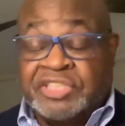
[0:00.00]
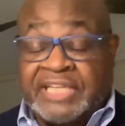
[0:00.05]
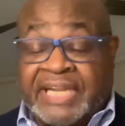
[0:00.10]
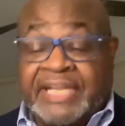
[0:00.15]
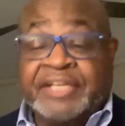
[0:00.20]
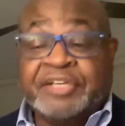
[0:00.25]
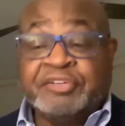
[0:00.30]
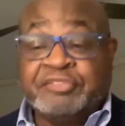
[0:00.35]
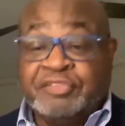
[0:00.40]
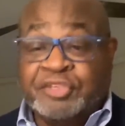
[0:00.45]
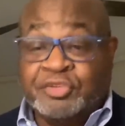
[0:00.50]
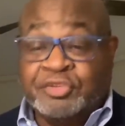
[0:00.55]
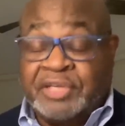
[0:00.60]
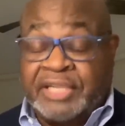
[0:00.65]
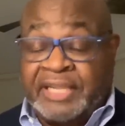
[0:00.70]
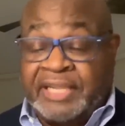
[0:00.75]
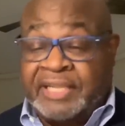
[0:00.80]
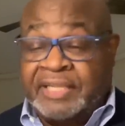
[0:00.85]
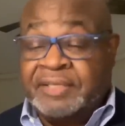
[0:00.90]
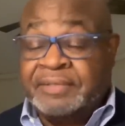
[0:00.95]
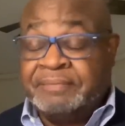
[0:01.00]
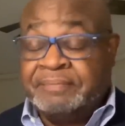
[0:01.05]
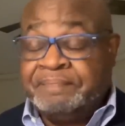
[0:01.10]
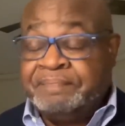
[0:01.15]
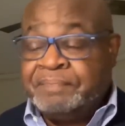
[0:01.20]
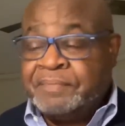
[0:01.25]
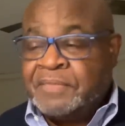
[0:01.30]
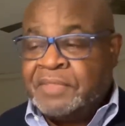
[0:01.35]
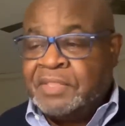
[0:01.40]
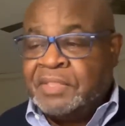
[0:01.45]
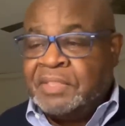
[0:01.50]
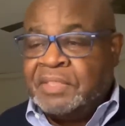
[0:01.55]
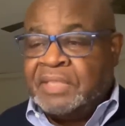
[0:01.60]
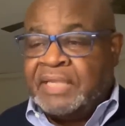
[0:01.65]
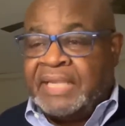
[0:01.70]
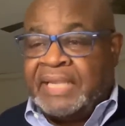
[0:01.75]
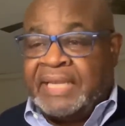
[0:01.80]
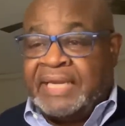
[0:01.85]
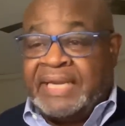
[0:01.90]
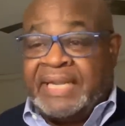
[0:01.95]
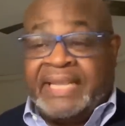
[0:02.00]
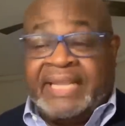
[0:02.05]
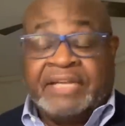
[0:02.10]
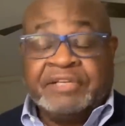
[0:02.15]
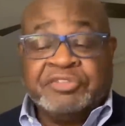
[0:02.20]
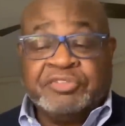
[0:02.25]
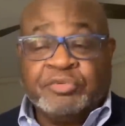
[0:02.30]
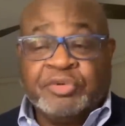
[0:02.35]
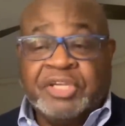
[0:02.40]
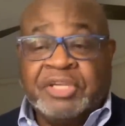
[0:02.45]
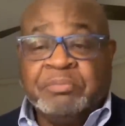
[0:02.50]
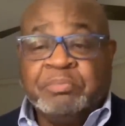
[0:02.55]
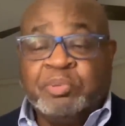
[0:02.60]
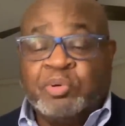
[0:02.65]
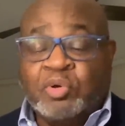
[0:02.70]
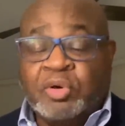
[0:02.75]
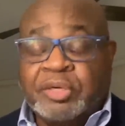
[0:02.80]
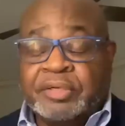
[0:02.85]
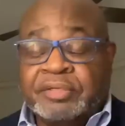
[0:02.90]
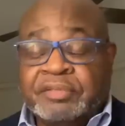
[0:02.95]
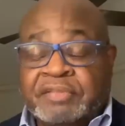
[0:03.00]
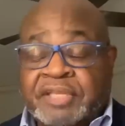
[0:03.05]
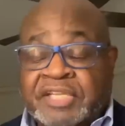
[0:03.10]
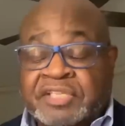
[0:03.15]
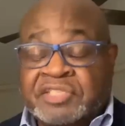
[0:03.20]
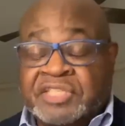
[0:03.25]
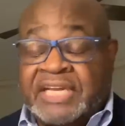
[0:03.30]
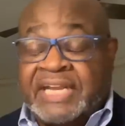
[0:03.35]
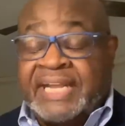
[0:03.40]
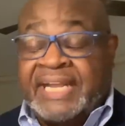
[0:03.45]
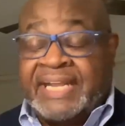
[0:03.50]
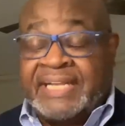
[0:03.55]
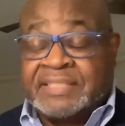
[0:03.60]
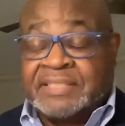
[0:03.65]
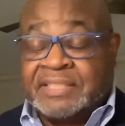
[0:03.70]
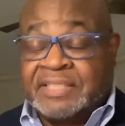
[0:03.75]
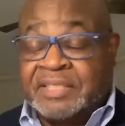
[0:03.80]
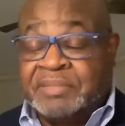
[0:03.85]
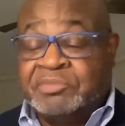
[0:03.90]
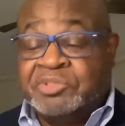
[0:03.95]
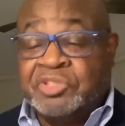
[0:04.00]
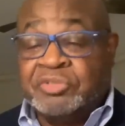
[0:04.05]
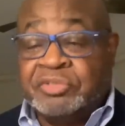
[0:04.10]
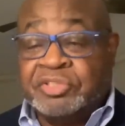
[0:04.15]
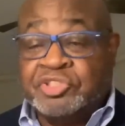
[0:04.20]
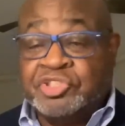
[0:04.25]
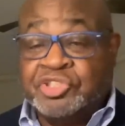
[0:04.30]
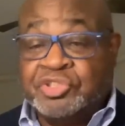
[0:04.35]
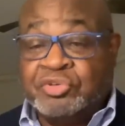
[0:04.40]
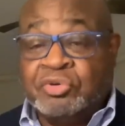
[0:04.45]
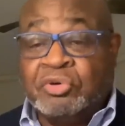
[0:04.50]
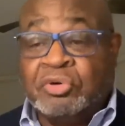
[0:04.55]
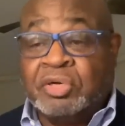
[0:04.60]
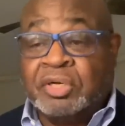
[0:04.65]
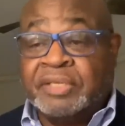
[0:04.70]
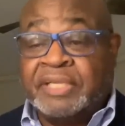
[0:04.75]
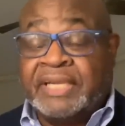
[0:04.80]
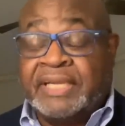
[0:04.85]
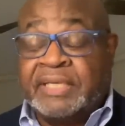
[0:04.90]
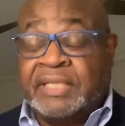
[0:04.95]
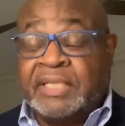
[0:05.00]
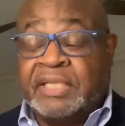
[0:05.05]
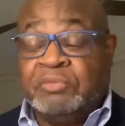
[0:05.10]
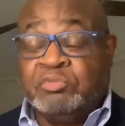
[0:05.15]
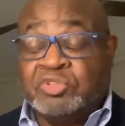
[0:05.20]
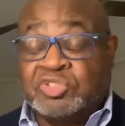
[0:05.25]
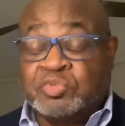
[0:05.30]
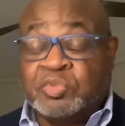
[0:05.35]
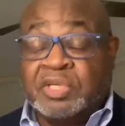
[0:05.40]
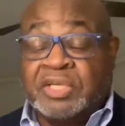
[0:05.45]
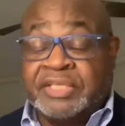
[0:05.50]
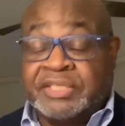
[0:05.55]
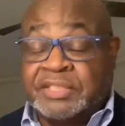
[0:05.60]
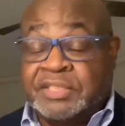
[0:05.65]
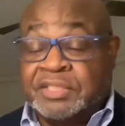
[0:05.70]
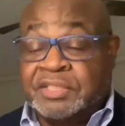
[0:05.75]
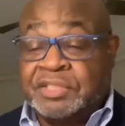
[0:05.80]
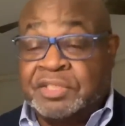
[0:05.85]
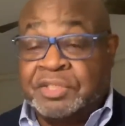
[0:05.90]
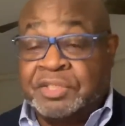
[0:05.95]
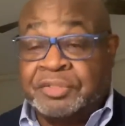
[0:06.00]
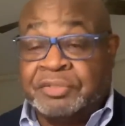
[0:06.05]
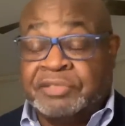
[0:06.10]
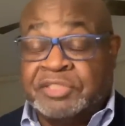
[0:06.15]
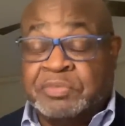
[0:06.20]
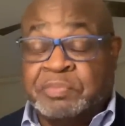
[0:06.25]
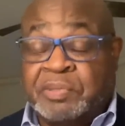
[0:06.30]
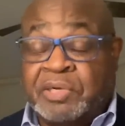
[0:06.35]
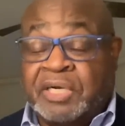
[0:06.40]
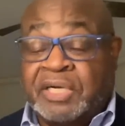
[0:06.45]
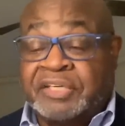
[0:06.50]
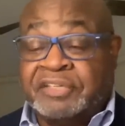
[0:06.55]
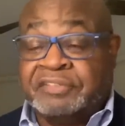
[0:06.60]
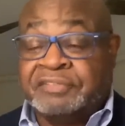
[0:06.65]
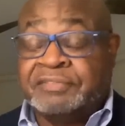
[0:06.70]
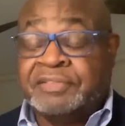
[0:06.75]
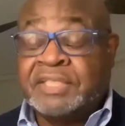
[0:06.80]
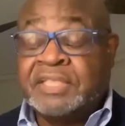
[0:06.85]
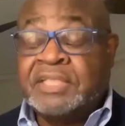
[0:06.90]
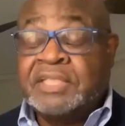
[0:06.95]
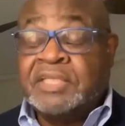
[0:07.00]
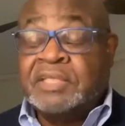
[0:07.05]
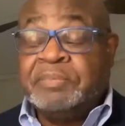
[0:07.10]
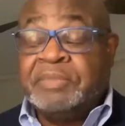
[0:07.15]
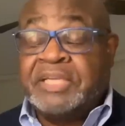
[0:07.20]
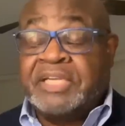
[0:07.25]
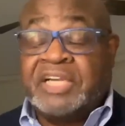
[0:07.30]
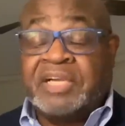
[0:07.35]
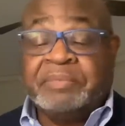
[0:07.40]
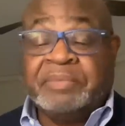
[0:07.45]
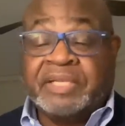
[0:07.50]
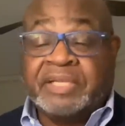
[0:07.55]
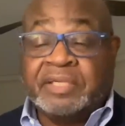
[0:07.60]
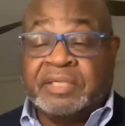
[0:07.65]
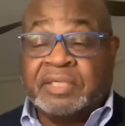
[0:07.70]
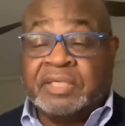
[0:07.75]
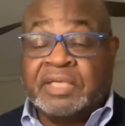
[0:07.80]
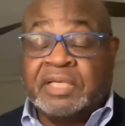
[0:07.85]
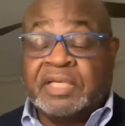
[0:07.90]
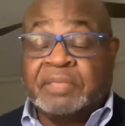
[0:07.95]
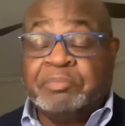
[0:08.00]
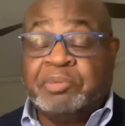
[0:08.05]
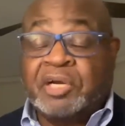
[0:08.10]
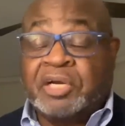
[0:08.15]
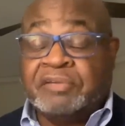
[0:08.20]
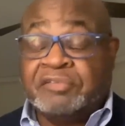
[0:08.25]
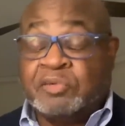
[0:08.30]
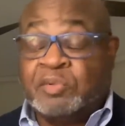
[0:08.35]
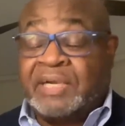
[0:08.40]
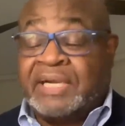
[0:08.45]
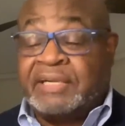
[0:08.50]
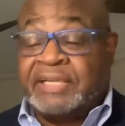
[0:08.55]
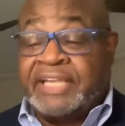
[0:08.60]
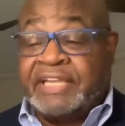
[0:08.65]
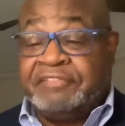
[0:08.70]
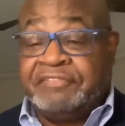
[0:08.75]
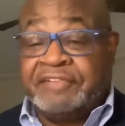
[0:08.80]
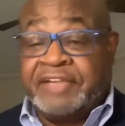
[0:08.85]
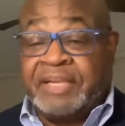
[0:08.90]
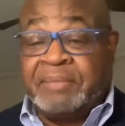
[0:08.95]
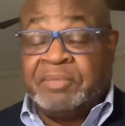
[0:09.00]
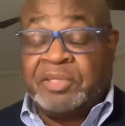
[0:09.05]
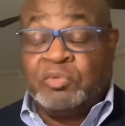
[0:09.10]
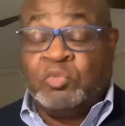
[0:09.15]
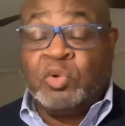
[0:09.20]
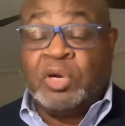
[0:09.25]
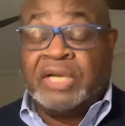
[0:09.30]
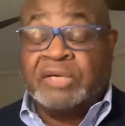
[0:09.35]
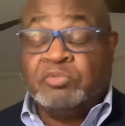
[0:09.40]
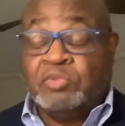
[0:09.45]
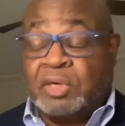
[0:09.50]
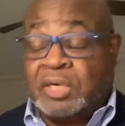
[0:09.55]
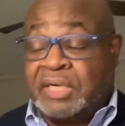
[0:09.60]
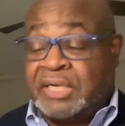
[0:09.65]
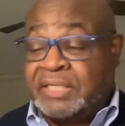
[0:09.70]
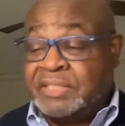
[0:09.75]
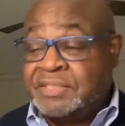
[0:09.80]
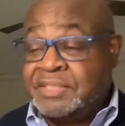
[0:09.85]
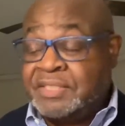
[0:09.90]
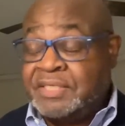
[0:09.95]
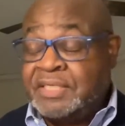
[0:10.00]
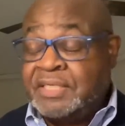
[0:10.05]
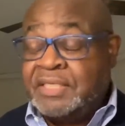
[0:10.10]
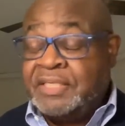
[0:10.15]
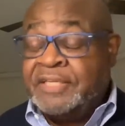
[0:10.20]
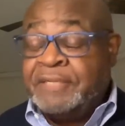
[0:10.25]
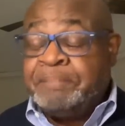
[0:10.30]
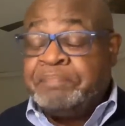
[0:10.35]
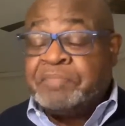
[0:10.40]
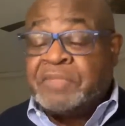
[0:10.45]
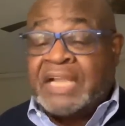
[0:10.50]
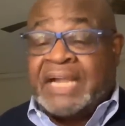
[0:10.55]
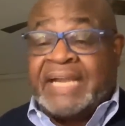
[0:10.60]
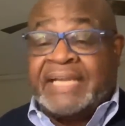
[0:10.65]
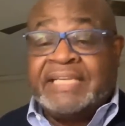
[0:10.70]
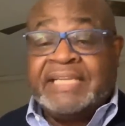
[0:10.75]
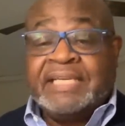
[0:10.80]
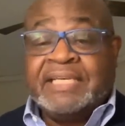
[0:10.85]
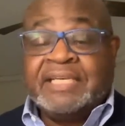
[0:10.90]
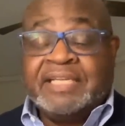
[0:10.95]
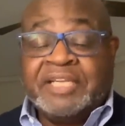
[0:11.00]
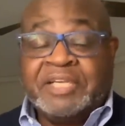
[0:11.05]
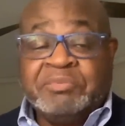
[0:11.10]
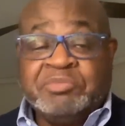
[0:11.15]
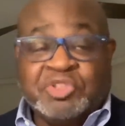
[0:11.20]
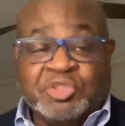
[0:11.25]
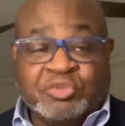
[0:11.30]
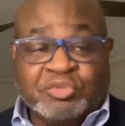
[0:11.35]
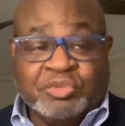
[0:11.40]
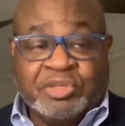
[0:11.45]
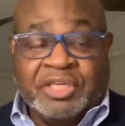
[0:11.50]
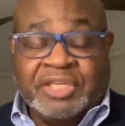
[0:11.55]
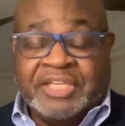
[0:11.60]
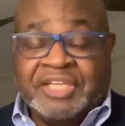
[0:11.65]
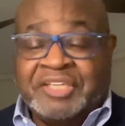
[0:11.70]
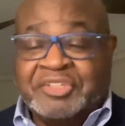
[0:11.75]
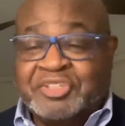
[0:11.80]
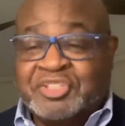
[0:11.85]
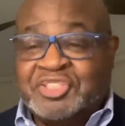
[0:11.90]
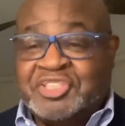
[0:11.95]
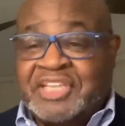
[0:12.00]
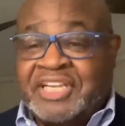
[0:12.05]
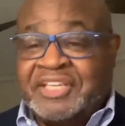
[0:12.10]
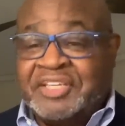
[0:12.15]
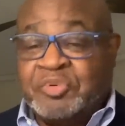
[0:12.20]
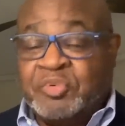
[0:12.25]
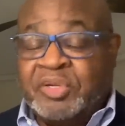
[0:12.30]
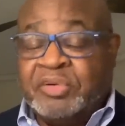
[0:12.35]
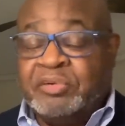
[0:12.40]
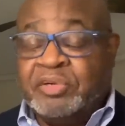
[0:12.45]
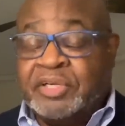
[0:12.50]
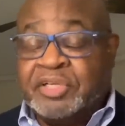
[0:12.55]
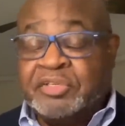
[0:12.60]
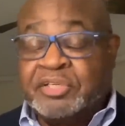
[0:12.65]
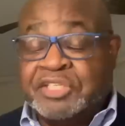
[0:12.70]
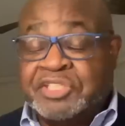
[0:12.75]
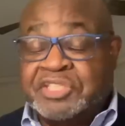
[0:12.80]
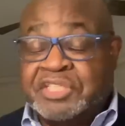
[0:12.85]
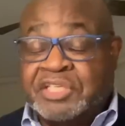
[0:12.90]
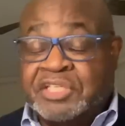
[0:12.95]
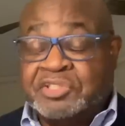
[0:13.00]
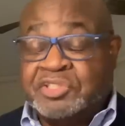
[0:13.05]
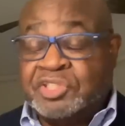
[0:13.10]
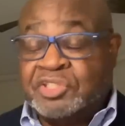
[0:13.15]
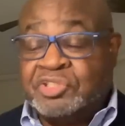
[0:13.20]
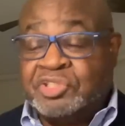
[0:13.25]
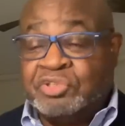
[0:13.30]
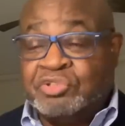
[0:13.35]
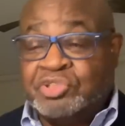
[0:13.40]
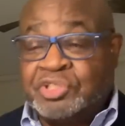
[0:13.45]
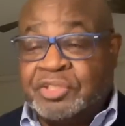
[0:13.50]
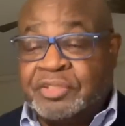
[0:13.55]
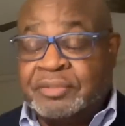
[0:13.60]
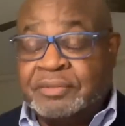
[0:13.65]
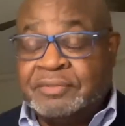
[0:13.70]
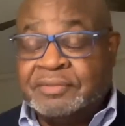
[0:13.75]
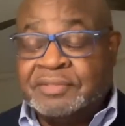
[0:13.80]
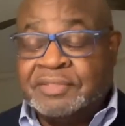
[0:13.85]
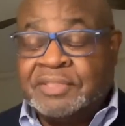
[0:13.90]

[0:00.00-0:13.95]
I interviewed Ed and I had three important things that I asked him to ensure that he was willing to do as part of becoming uh, part of the Wildcat family. One was I needed him to really understand that we were a Christian institution,